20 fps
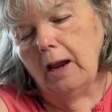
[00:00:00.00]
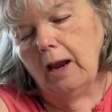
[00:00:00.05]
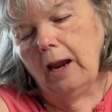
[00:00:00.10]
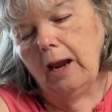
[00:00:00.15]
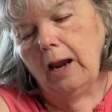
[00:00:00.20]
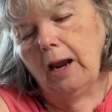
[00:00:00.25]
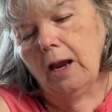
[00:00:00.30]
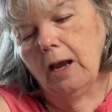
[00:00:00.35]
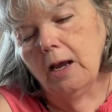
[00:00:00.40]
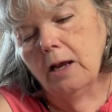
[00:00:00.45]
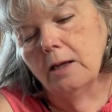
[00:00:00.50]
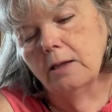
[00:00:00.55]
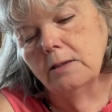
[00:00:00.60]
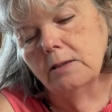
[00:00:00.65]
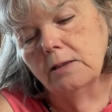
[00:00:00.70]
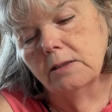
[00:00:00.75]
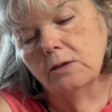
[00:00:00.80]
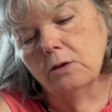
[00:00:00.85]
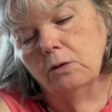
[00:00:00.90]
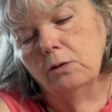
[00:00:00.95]
And
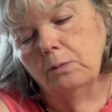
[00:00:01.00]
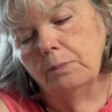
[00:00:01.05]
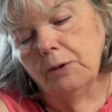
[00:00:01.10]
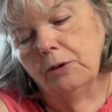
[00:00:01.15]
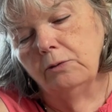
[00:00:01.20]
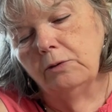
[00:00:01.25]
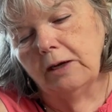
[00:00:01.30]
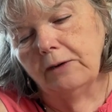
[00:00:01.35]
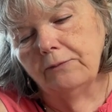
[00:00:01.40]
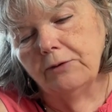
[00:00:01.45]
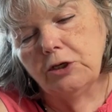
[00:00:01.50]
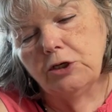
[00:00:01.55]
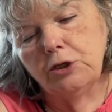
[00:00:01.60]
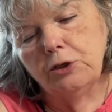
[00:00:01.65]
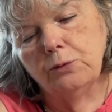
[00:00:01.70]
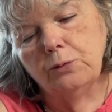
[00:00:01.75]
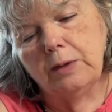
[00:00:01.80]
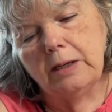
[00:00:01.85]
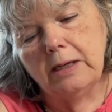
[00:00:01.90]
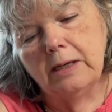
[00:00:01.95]
so about every
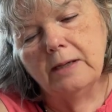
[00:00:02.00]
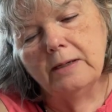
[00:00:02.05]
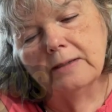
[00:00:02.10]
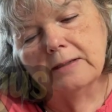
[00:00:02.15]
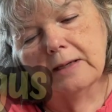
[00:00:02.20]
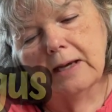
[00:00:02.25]
two weeks,